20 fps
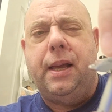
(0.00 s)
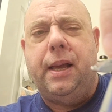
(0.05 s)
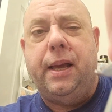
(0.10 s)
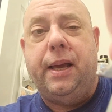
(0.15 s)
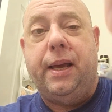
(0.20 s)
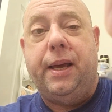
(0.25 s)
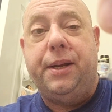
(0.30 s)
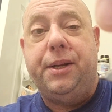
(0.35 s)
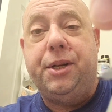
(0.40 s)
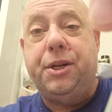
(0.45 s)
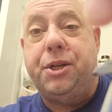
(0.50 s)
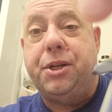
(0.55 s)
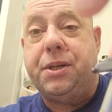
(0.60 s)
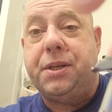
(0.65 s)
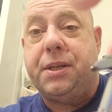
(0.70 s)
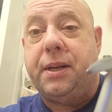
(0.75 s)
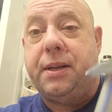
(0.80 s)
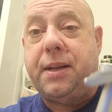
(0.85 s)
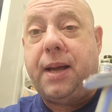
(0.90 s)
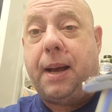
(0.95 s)
And
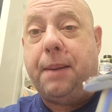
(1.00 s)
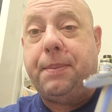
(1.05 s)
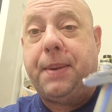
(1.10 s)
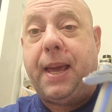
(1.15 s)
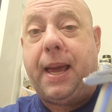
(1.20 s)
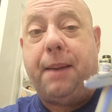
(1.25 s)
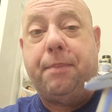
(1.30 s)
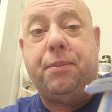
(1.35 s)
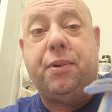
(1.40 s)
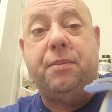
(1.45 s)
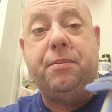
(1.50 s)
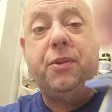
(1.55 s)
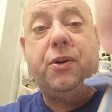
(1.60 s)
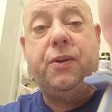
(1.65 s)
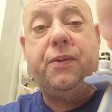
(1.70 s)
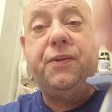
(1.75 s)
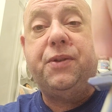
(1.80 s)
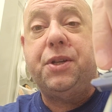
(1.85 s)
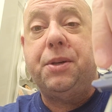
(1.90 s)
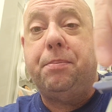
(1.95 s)
the top cap
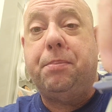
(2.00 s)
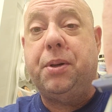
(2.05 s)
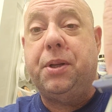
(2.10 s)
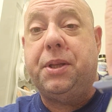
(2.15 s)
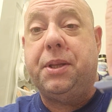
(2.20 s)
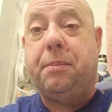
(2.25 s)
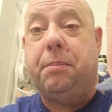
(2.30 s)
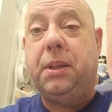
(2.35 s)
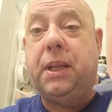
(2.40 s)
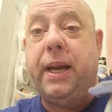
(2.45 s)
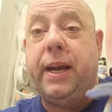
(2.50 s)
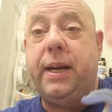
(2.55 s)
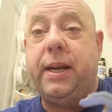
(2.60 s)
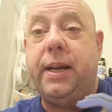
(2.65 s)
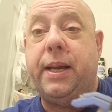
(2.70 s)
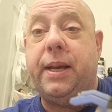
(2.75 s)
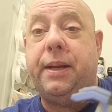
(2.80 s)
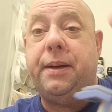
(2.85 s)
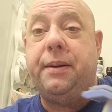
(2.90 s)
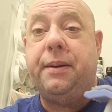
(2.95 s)
removes, you put the blade
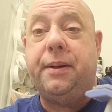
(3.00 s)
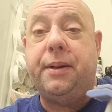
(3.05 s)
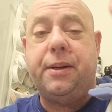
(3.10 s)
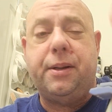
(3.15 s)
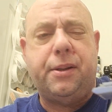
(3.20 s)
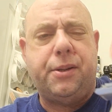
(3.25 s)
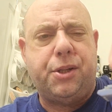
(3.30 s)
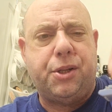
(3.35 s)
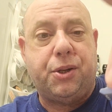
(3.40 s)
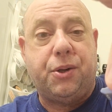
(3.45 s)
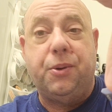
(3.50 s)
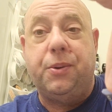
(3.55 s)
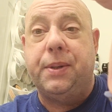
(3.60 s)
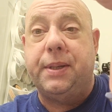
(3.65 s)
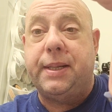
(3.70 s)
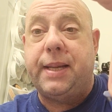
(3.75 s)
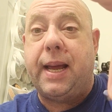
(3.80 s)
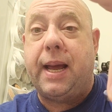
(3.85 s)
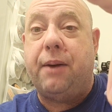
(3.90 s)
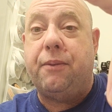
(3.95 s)
in, screw
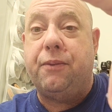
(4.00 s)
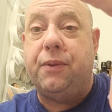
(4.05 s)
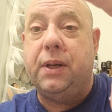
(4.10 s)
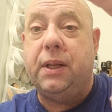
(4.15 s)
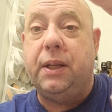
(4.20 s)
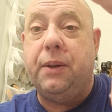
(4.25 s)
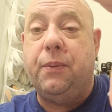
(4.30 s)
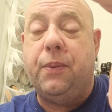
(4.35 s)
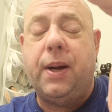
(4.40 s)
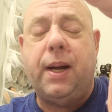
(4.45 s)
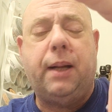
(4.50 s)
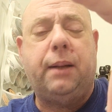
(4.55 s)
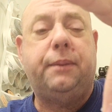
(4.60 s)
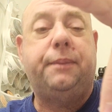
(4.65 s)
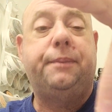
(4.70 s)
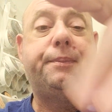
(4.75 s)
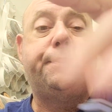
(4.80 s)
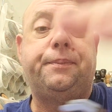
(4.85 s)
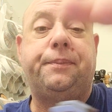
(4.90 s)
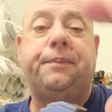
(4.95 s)
it down really
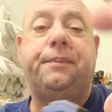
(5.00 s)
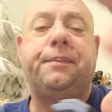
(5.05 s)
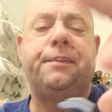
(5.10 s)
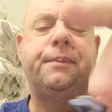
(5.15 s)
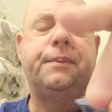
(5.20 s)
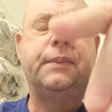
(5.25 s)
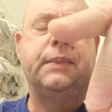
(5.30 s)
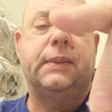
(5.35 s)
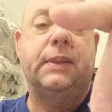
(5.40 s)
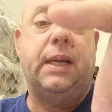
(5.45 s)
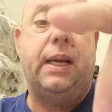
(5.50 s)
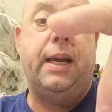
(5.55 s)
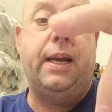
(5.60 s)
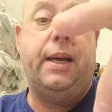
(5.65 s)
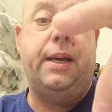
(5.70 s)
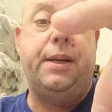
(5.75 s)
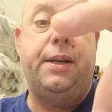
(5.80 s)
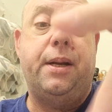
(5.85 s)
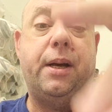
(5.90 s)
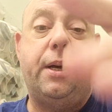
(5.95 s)
well,
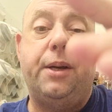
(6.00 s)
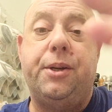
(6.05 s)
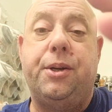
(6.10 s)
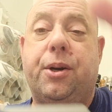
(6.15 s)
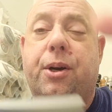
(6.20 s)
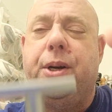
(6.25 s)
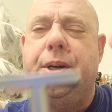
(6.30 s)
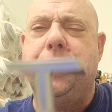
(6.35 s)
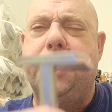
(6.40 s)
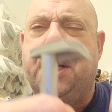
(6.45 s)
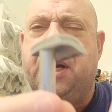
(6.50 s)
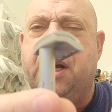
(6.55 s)
and you're good to